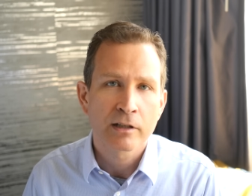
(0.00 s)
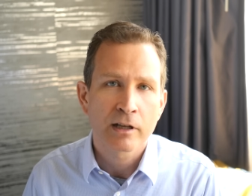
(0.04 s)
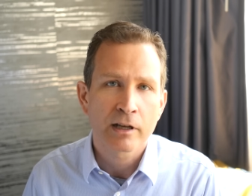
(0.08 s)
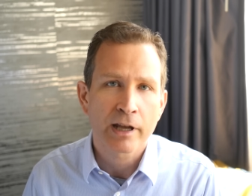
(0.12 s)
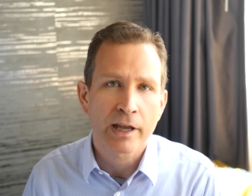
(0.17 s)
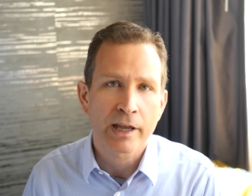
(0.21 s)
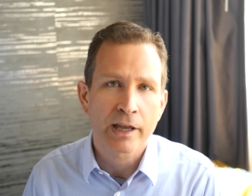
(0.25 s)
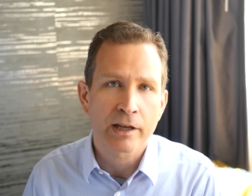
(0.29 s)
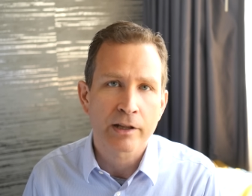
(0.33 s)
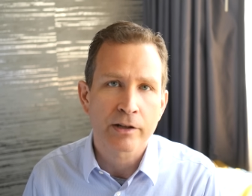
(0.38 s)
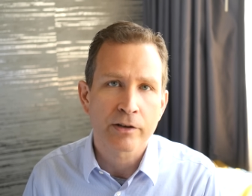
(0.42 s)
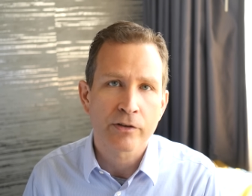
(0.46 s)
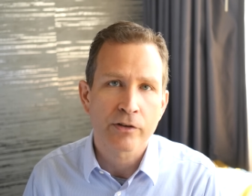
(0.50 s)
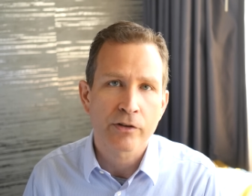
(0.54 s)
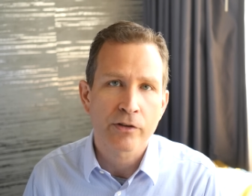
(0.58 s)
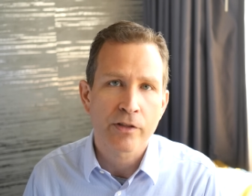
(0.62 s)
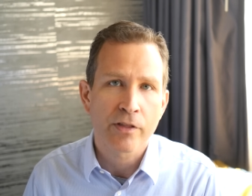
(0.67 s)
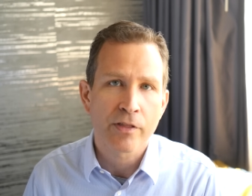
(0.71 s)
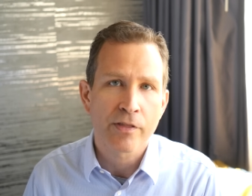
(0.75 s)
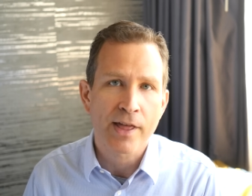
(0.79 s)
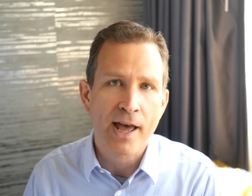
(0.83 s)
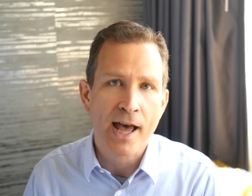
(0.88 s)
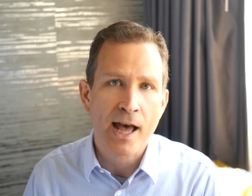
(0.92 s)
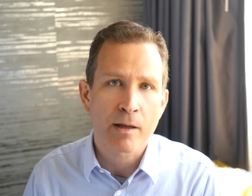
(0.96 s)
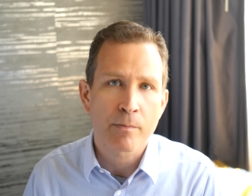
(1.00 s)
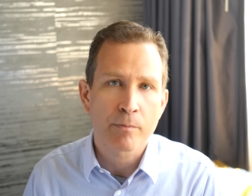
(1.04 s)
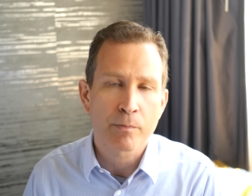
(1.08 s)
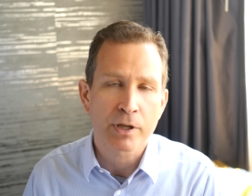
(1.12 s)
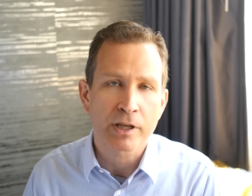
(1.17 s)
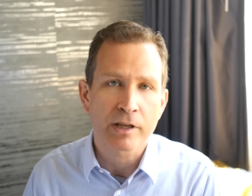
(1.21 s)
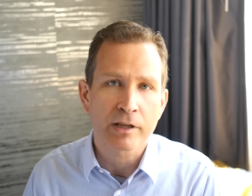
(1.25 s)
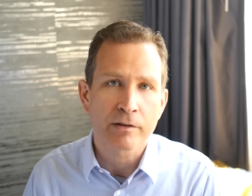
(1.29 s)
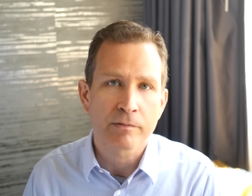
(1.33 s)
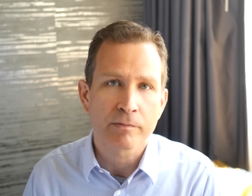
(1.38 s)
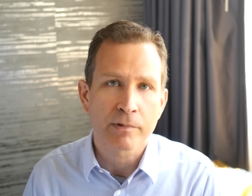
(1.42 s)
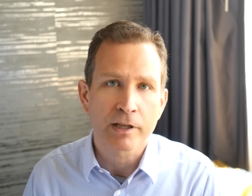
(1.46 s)
And that
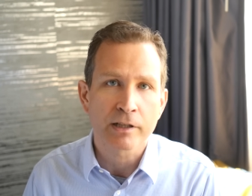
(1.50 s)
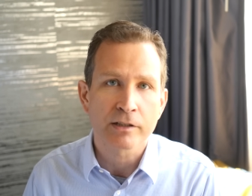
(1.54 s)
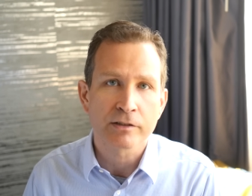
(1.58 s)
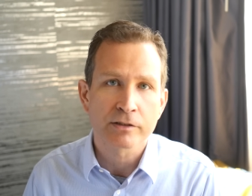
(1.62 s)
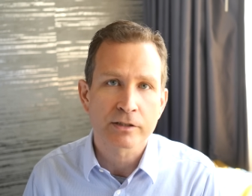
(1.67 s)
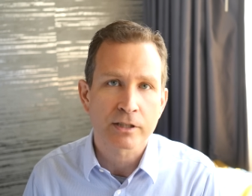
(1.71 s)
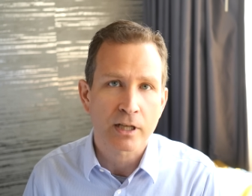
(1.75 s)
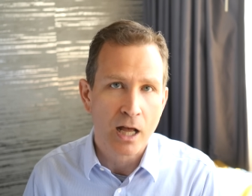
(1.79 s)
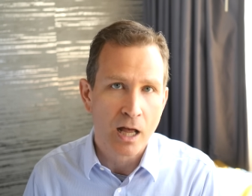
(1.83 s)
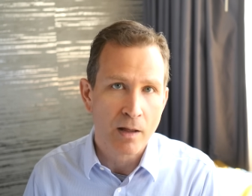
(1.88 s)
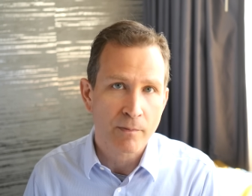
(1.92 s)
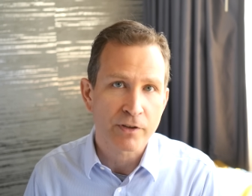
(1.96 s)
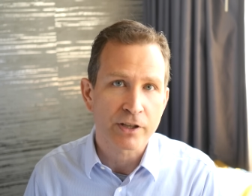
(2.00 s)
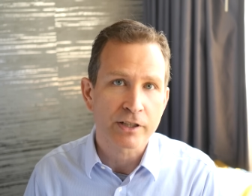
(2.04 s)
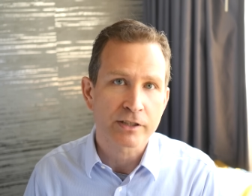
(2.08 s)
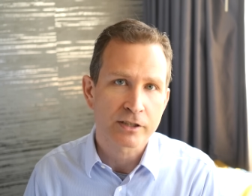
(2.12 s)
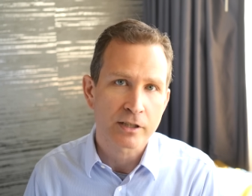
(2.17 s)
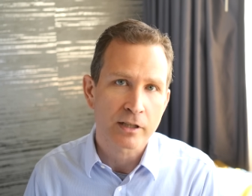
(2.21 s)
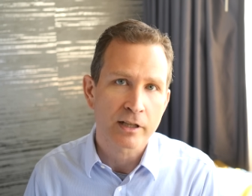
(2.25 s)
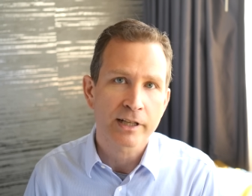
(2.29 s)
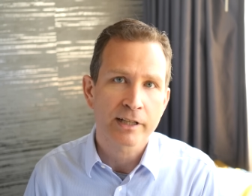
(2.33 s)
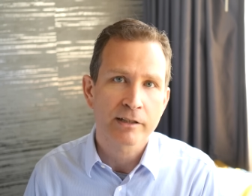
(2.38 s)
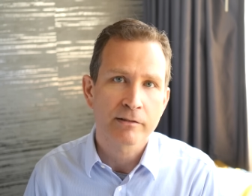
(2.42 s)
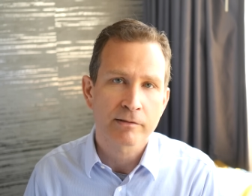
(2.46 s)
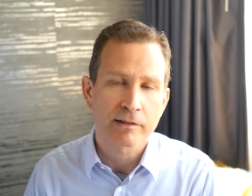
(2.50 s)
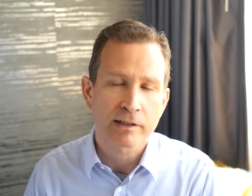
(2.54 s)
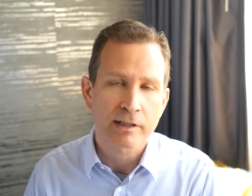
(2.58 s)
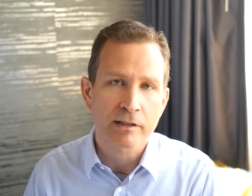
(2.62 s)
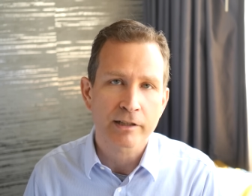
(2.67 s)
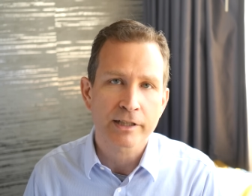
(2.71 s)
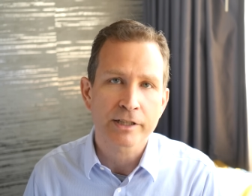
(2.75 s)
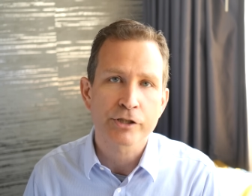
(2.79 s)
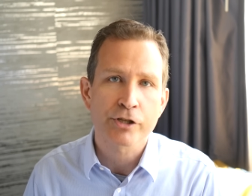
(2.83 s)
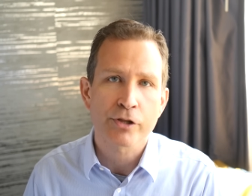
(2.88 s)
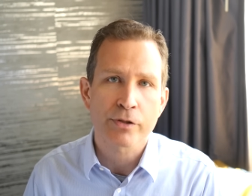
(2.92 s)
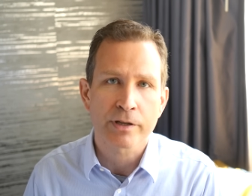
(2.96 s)
meat is obviously at
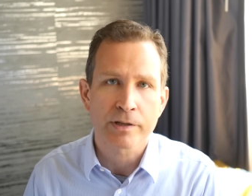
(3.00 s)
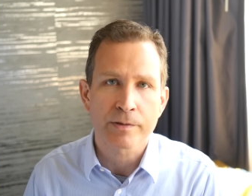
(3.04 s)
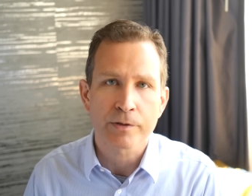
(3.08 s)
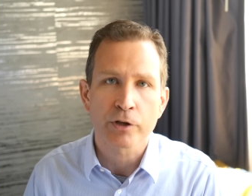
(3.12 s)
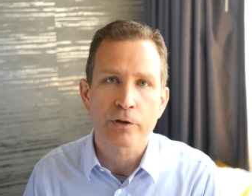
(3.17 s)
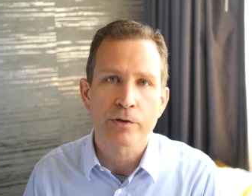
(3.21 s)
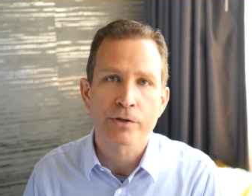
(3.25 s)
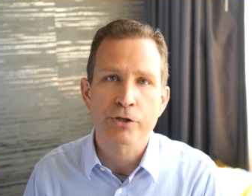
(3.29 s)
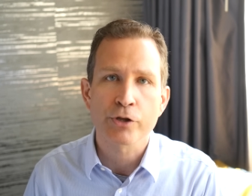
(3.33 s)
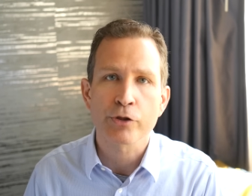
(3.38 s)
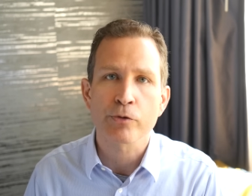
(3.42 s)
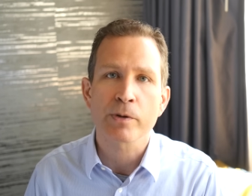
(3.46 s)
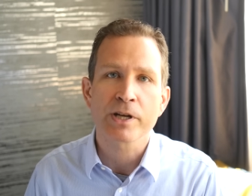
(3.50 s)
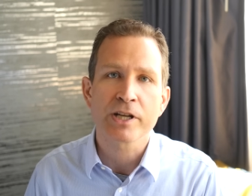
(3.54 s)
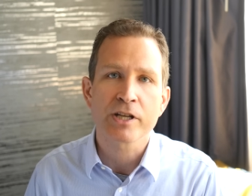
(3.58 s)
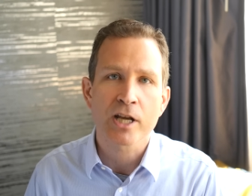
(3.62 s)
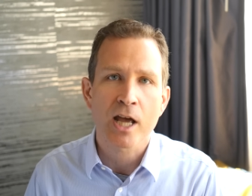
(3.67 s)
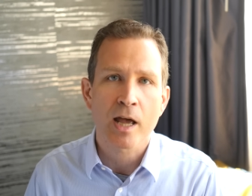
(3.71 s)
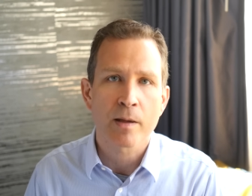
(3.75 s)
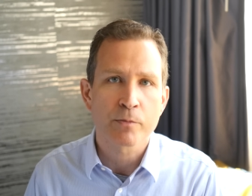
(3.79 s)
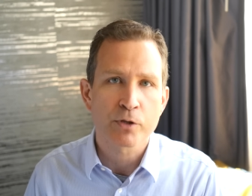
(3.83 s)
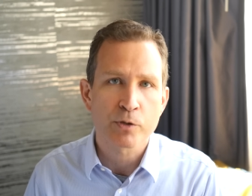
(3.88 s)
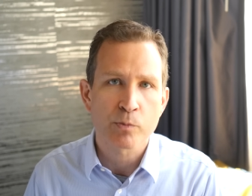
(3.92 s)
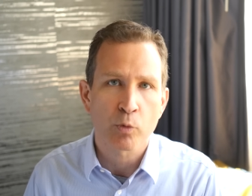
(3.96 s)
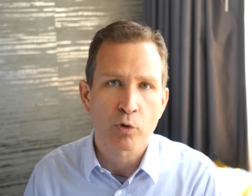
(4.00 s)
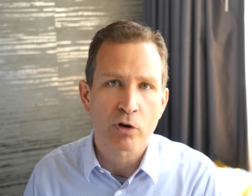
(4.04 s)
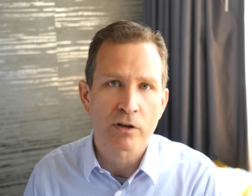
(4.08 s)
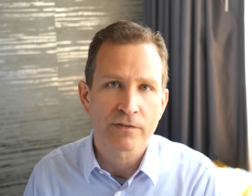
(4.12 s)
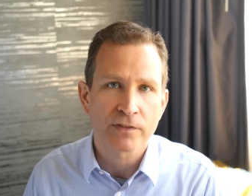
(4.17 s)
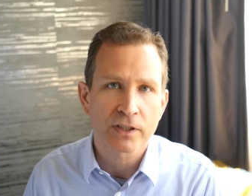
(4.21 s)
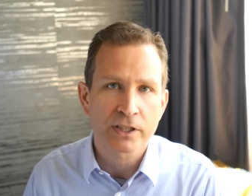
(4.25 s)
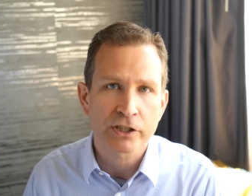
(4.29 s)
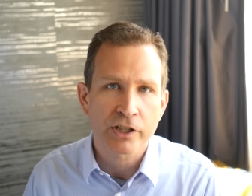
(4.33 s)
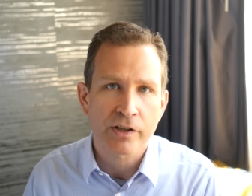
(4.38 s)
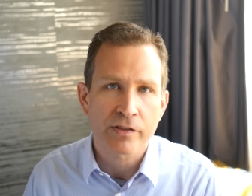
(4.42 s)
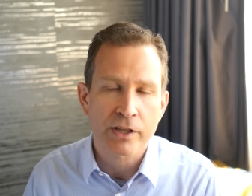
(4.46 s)
least you know, it's three times more
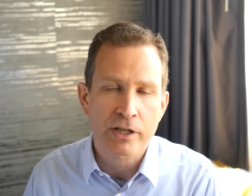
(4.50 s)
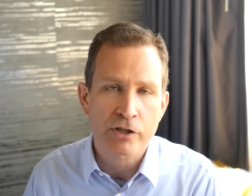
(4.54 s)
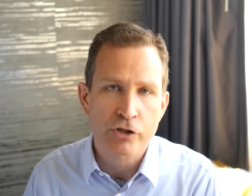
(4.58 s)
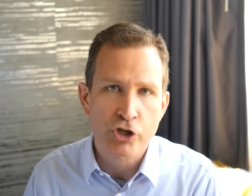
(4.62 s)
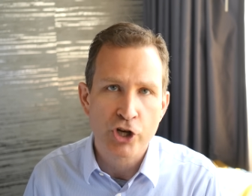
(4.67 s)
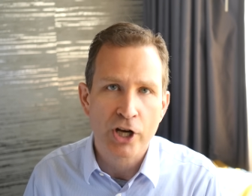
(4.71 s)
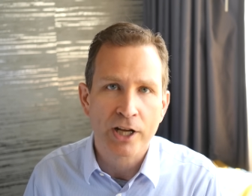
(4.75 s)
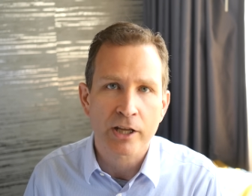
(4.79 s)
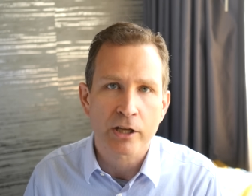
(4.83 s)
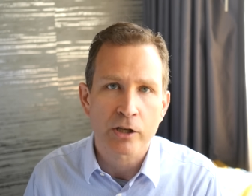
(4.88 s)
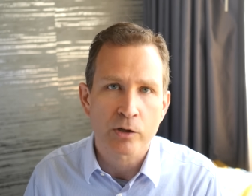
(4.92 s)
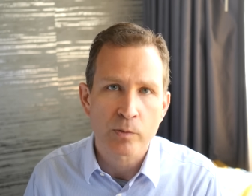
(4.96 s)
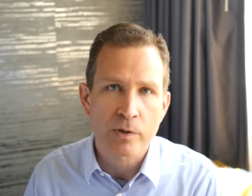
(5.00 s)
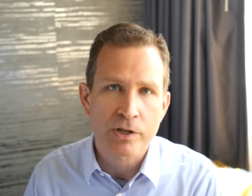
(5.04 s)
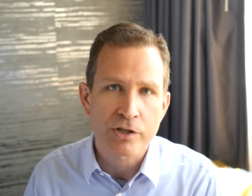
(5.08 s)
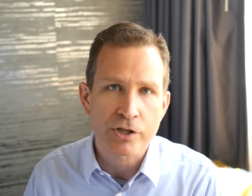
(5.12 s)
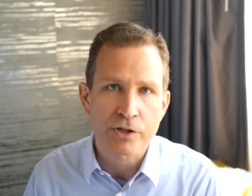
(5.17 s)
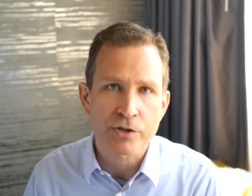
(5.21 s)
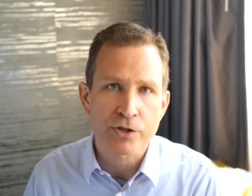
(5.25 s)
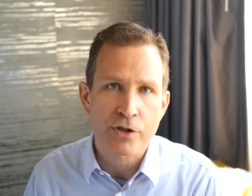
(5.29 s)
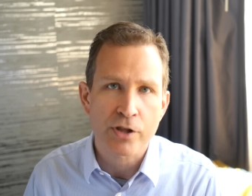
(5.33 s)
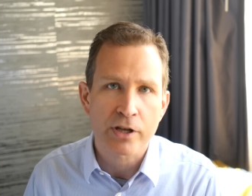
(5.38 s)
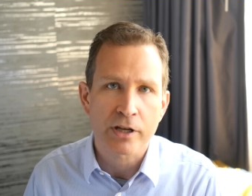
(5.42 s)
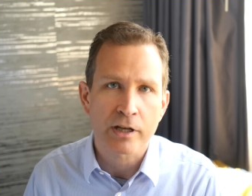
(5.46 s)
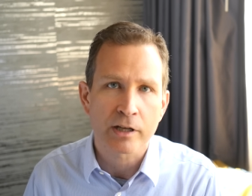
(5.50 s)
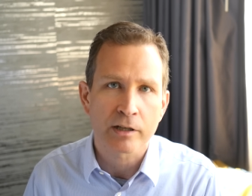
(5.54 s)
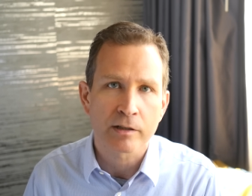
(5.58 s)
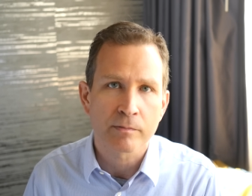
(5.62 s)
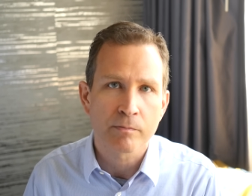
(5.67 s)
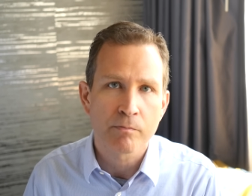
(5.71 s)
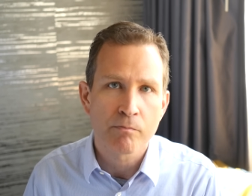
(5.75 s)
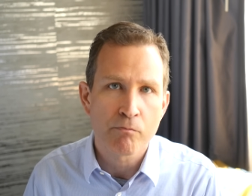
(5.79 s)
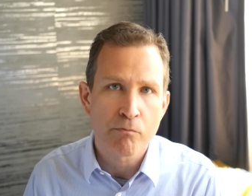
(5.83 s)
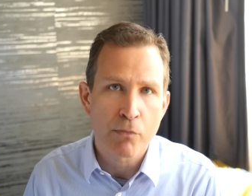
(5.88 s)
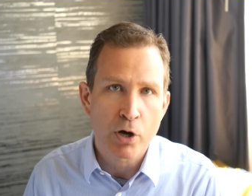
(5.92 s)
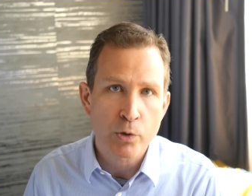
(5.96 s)
efficient than chicken, which is the
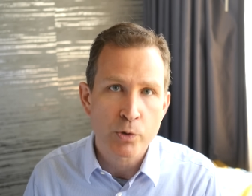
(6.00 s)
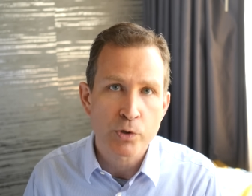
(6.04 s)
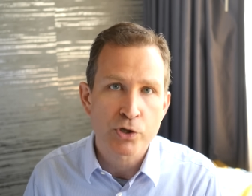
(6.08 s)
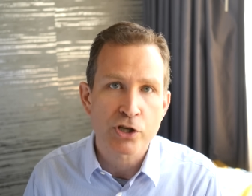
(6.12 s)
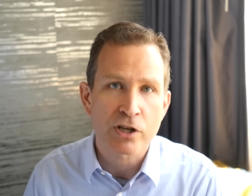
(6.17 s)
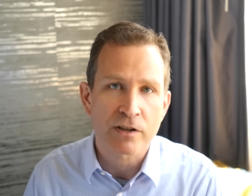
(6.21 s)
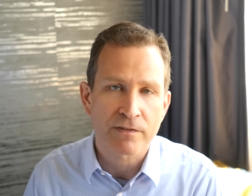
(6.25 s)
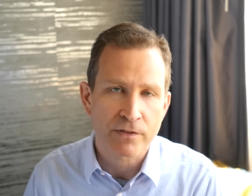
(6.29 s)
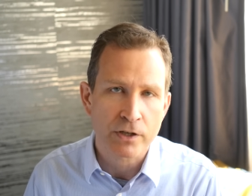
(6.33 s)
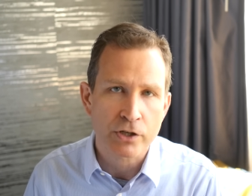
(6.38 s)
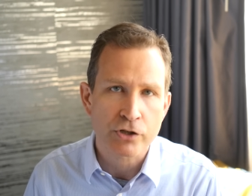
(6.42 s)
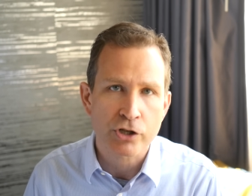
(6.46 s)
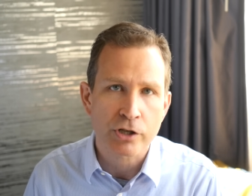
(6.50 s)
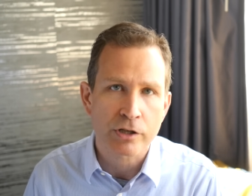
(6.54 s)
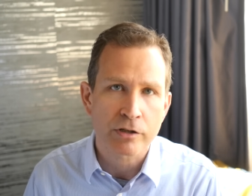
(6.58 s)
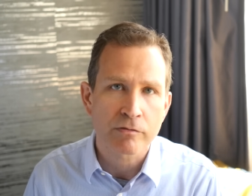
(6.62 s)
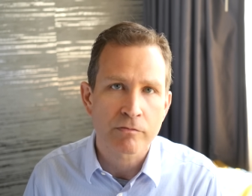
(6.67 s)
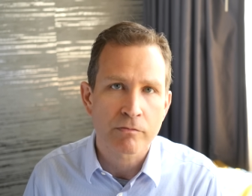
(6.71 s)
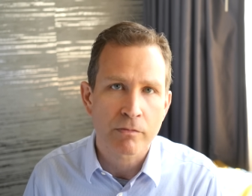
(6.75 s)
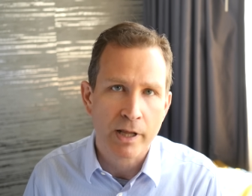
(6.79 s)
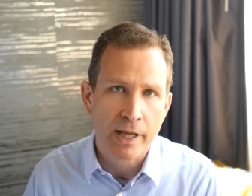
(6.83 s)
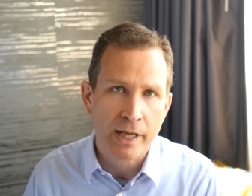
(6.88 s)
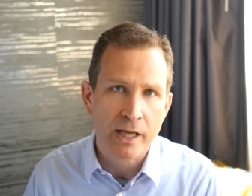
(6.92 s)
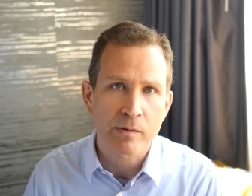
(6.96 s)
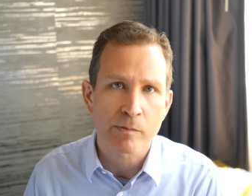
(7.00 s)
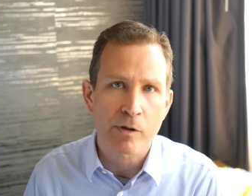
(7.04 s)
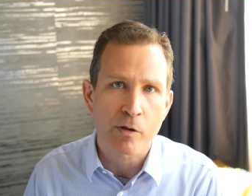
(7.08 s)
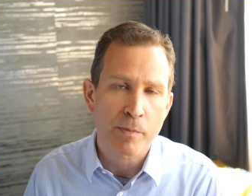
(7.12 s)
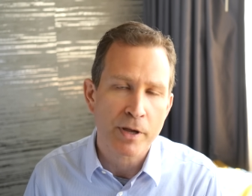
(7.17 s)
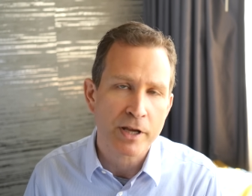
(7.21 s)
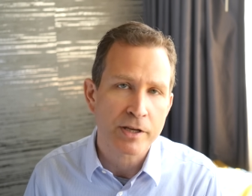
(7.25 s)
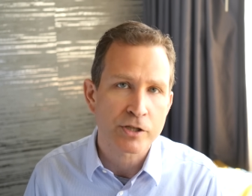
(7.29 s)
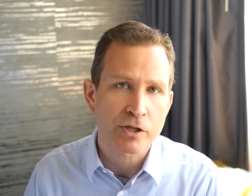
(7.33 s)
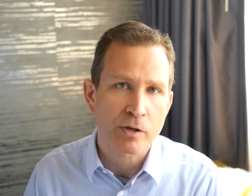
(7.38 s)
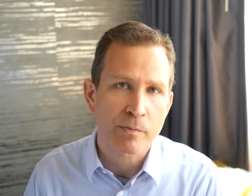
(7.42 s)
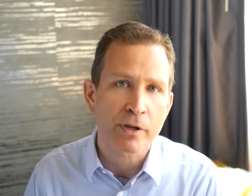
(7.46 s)
most efficient animal
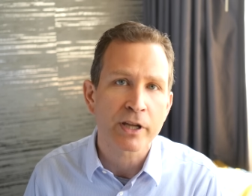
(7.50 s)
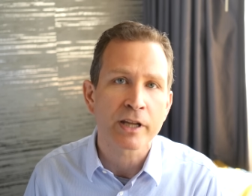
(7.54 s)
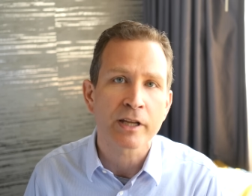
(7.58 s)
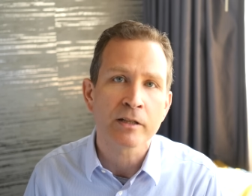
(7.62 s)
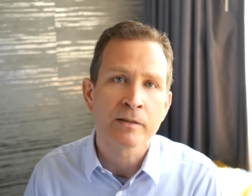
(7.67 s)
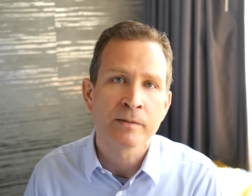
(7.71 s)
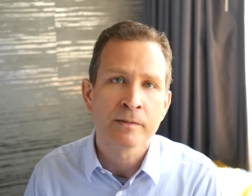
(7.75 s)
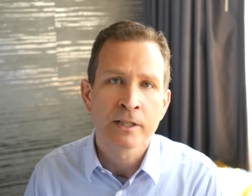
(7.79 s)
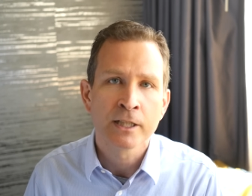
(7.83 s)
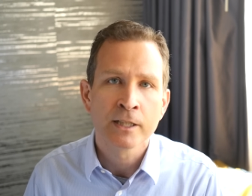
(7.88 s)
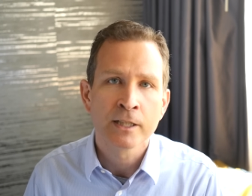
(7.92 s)
based meat.